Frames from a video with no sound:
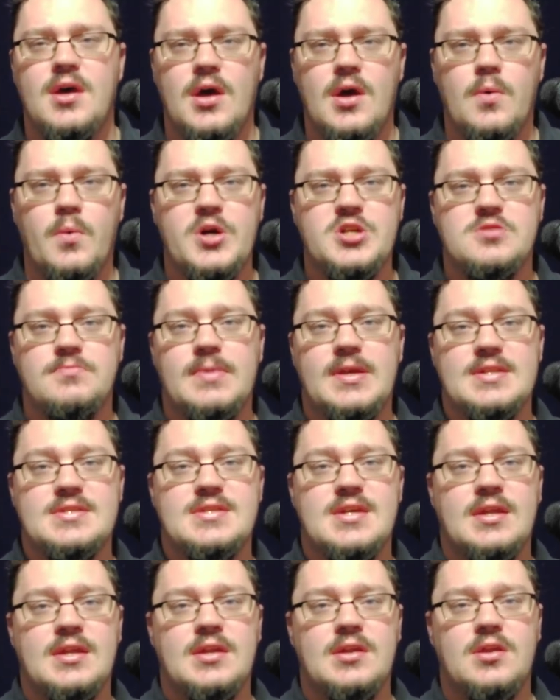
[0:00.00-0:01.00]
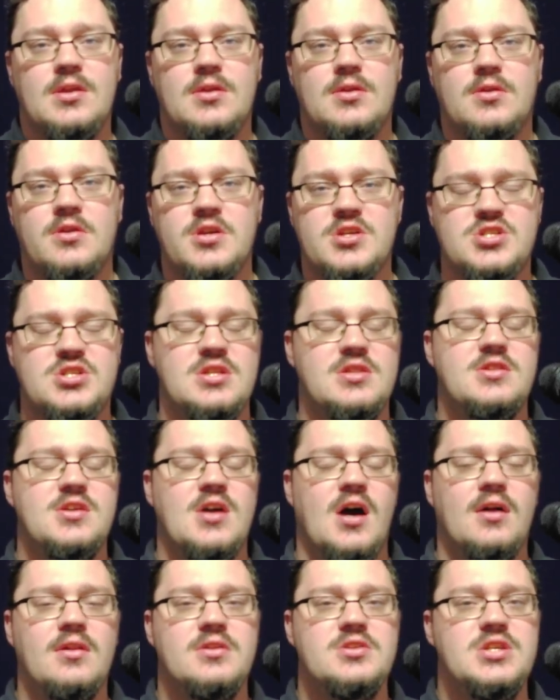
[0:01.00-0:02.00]
which means that Christian
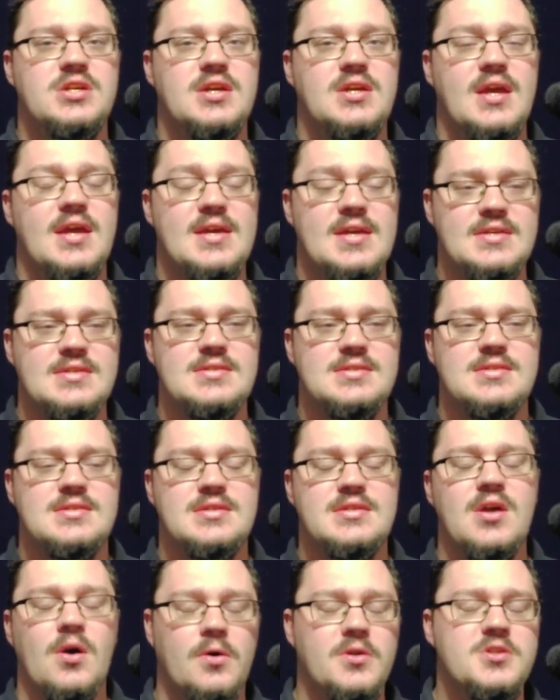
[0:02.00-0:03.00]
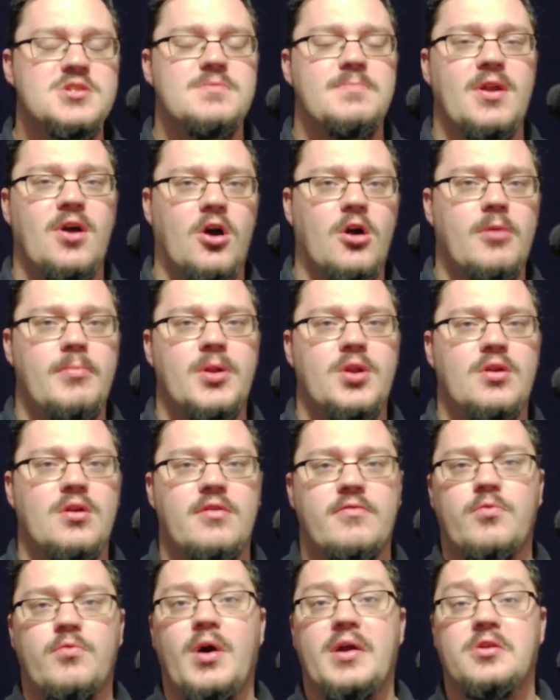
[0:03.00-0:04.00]
theology is the ultimate arbiter
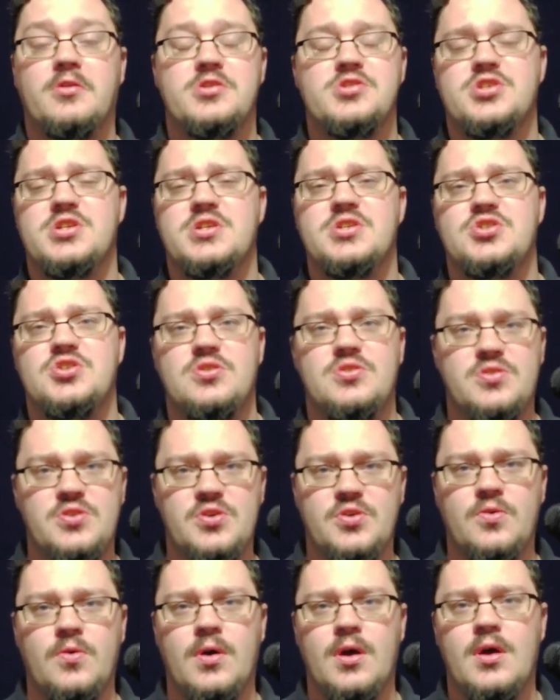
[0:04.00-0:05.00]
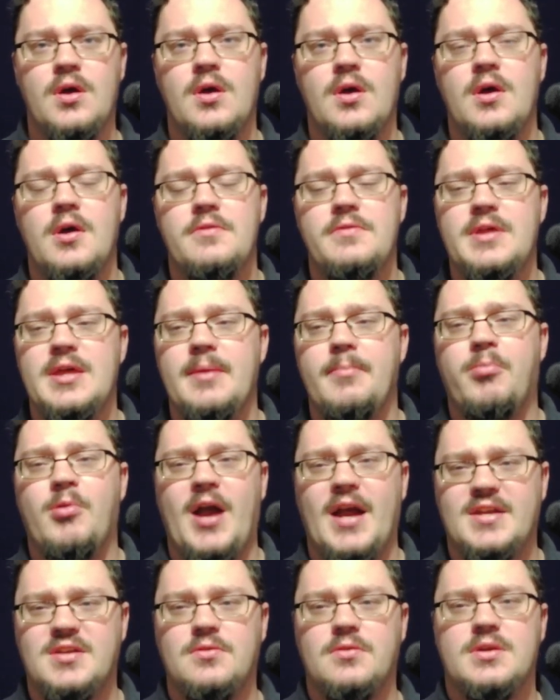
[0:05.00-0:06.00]
of what Christians should do. The
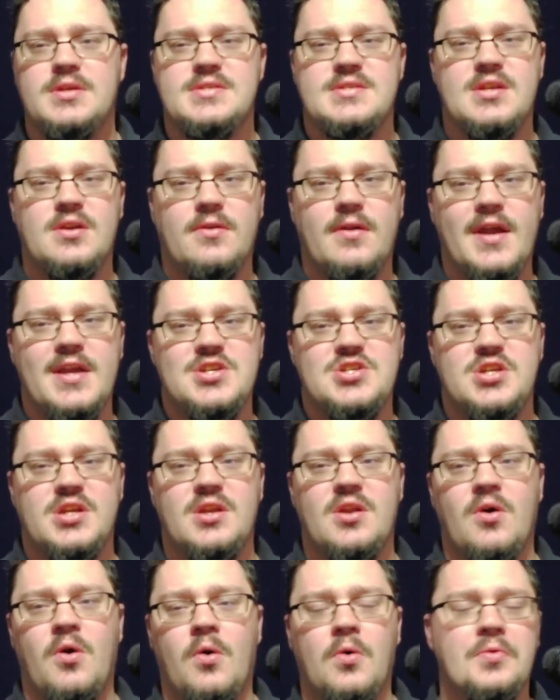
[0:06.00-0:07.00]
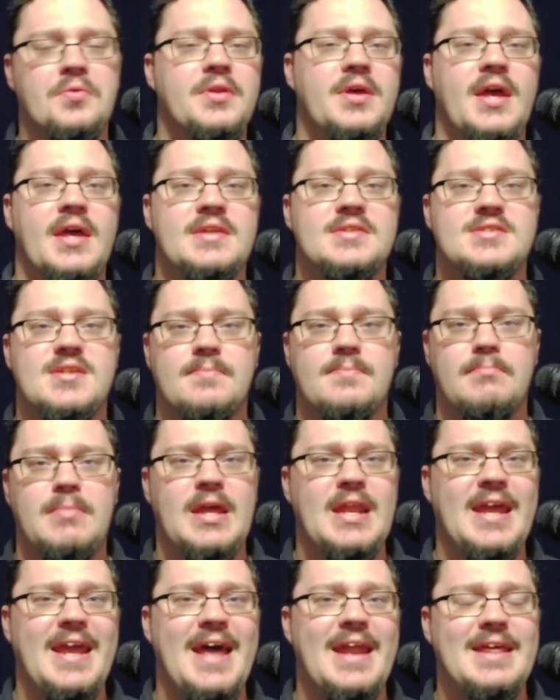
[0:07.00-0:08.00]
practical consideration only ends up
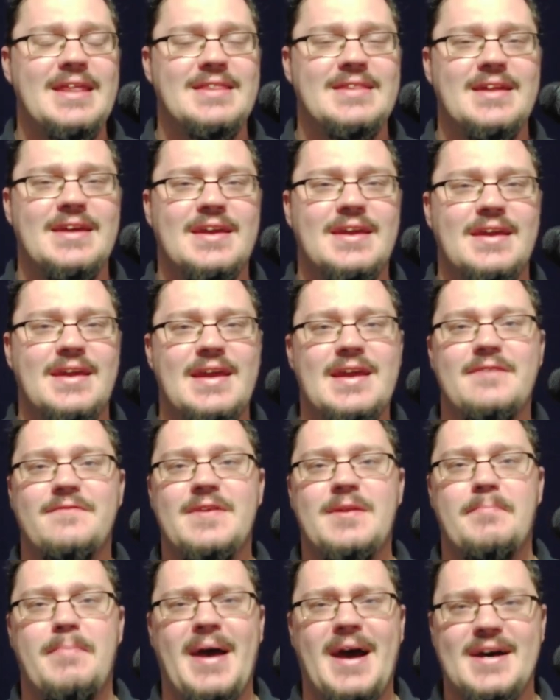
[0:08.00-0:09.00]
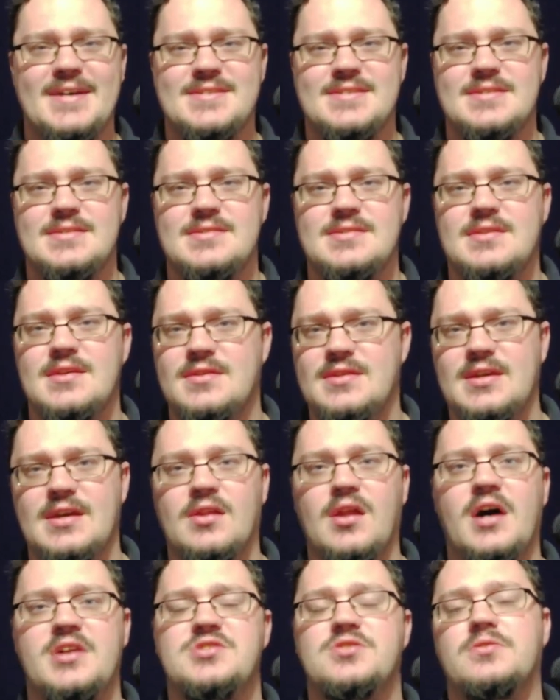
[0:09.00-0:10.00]
meaning anything if it passes the
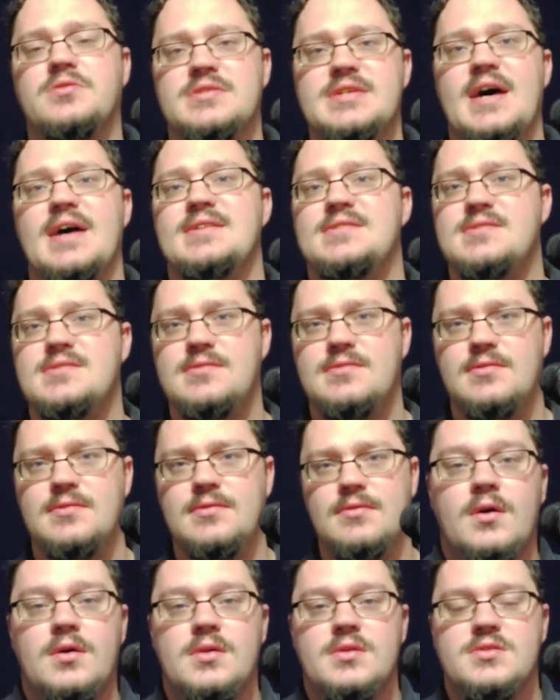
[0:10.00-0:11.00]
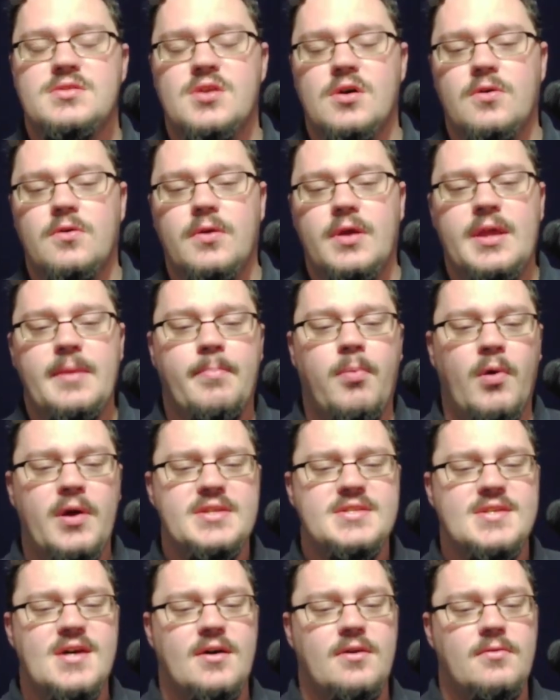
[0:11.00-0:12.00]
theological test. So he
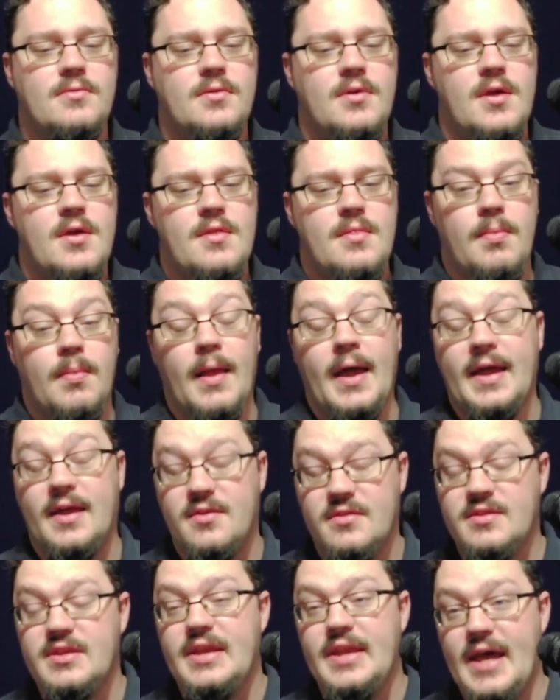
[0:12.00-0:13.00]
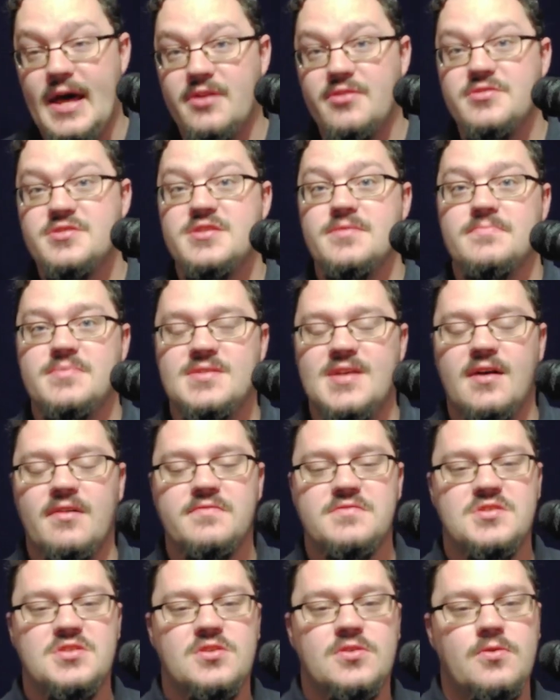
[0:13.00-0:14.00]
points out, like the Netters
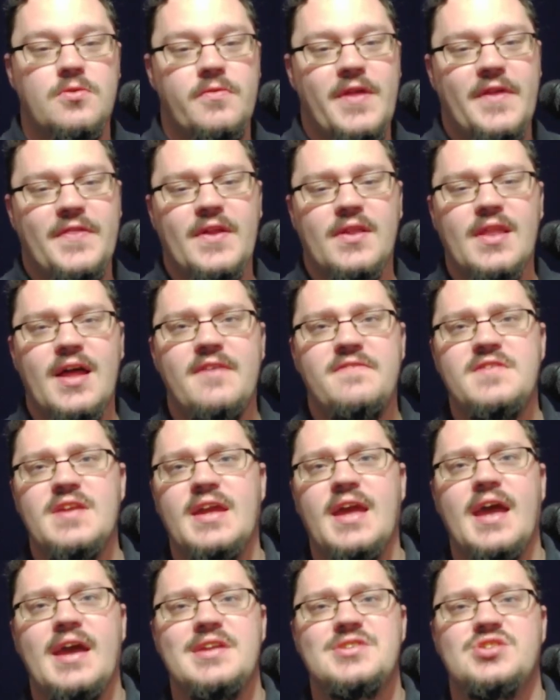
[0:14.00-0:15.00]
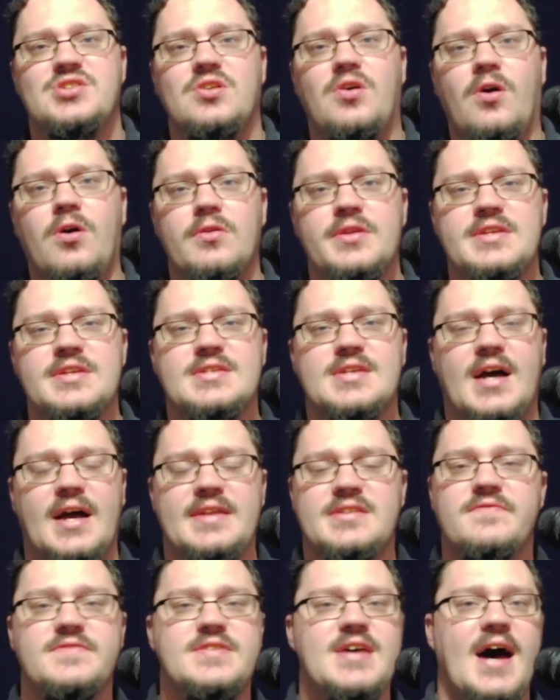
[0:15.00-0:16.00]
themselves do, that the left engaged in all these
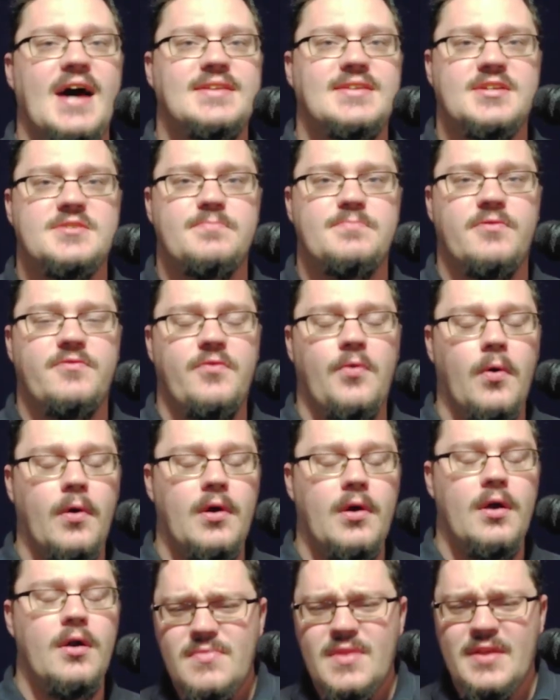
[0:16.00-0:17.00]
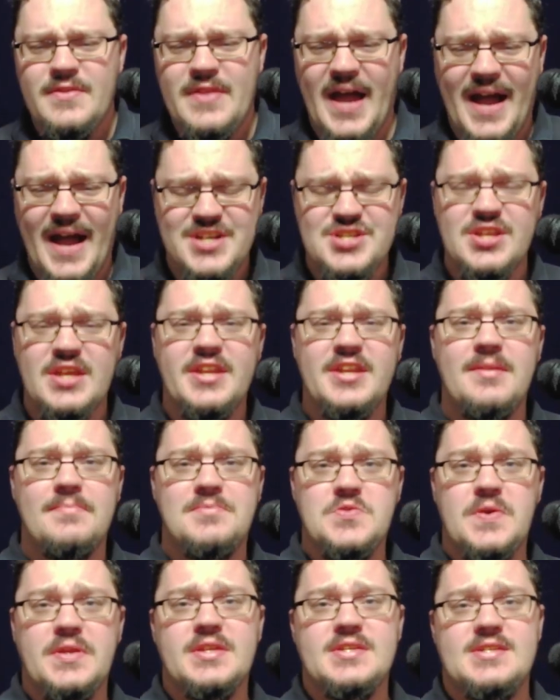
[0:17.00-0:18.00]
kinds of tactics before. They actually ended up
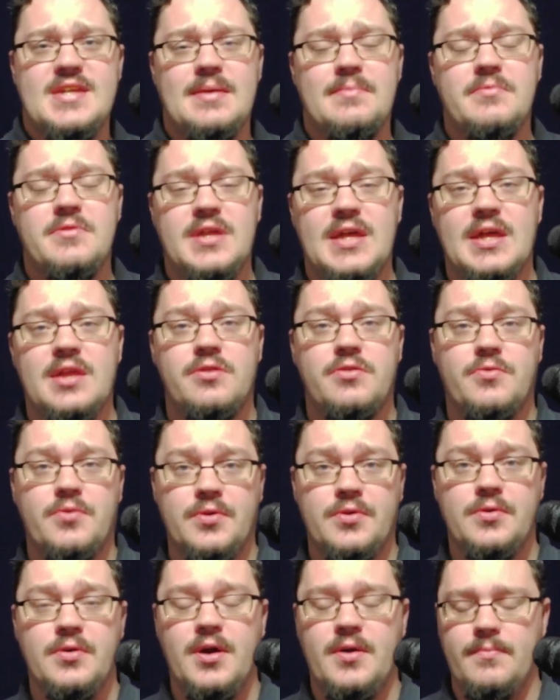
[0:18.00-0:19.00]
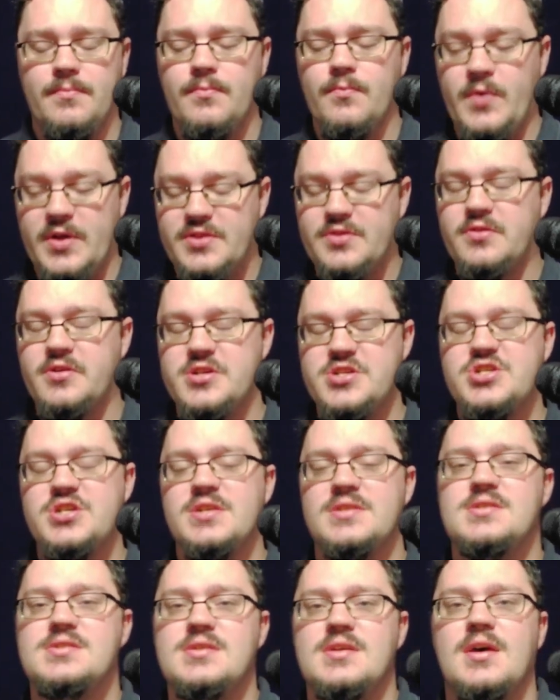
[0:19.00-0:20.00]
doing the same thing through with
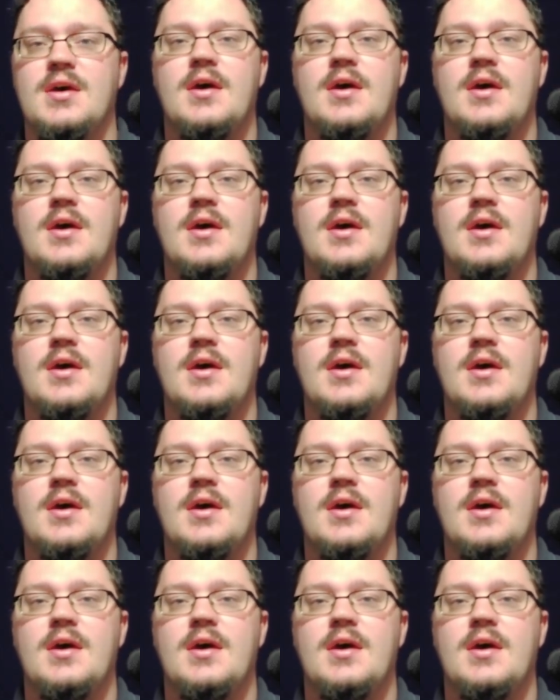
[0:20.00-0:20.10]
Christians.